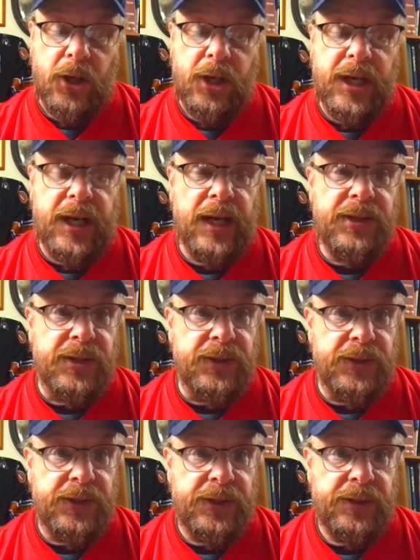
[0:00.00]

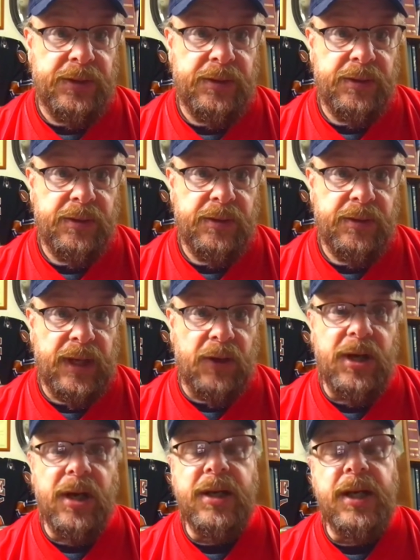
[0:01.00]
Cousins. Now,
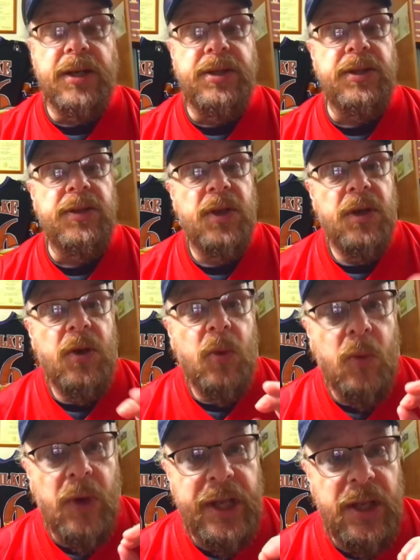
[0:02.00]
Kirk Cousins,
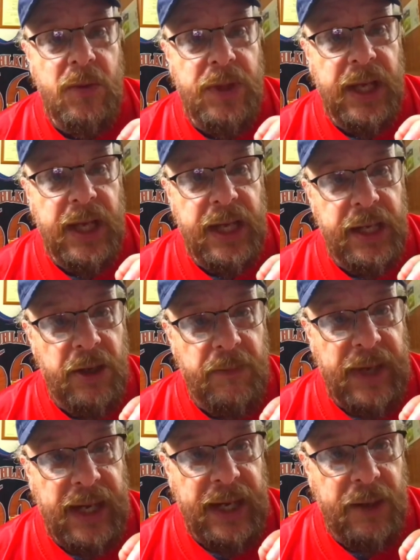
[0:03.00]
what are you thinking in your
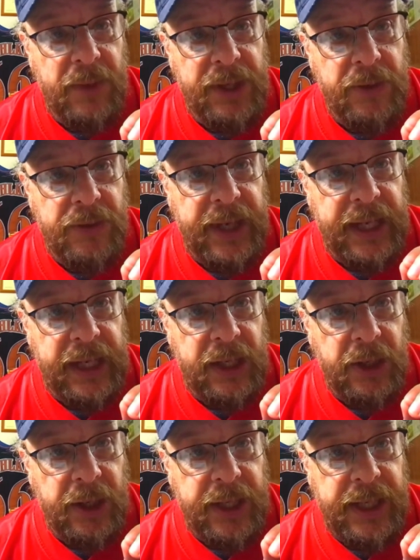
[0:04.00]
mind when you're thinking
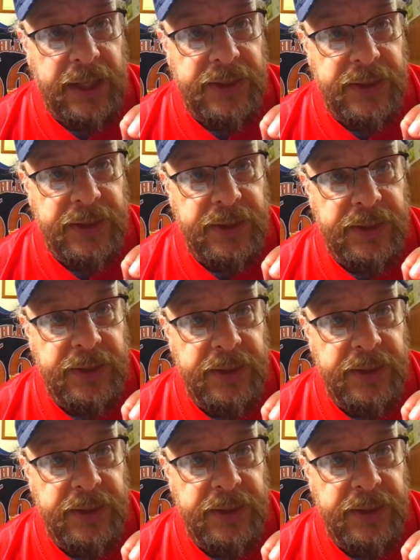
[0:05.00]
Kirk Cousins?